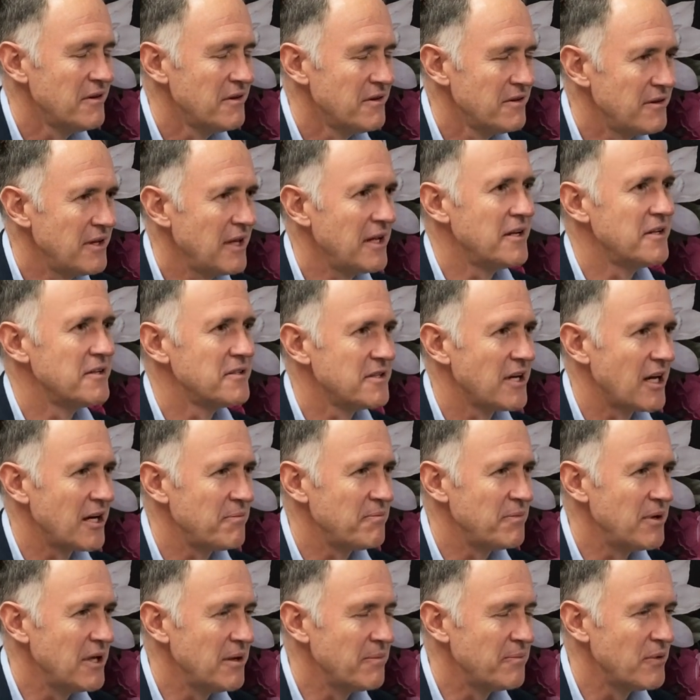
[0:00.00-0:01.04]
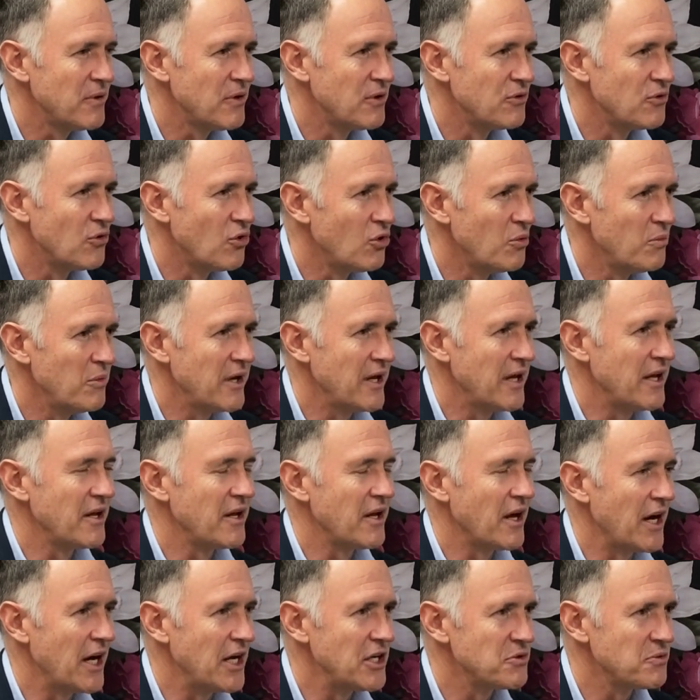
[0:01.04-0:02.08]
things that people normally
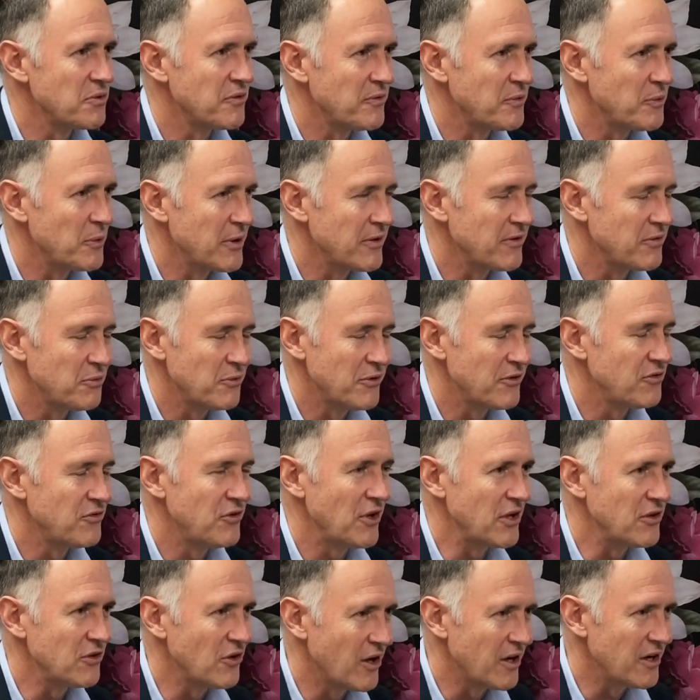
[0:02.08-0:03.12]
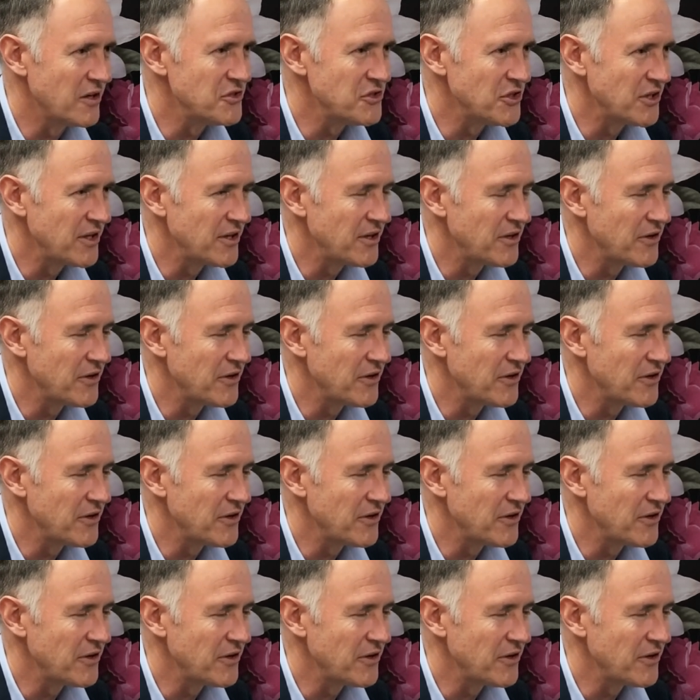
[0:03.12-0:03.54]
engage with technology.